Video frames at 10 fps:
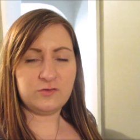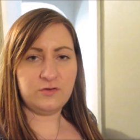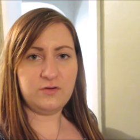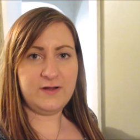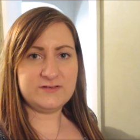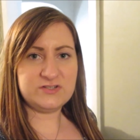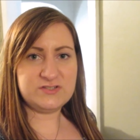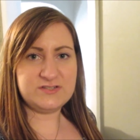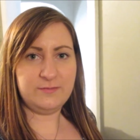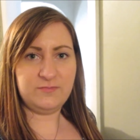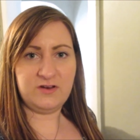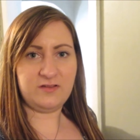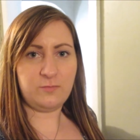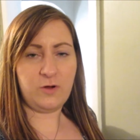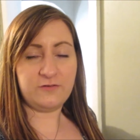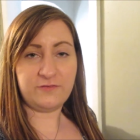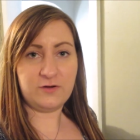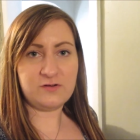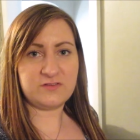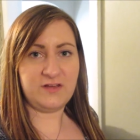So I just dipped another one
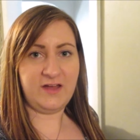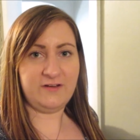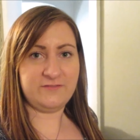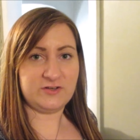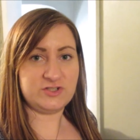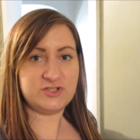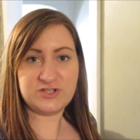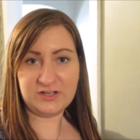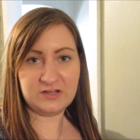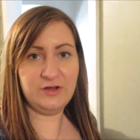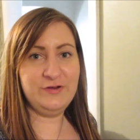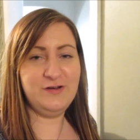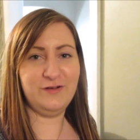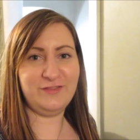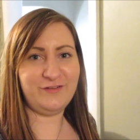full because I have a shitload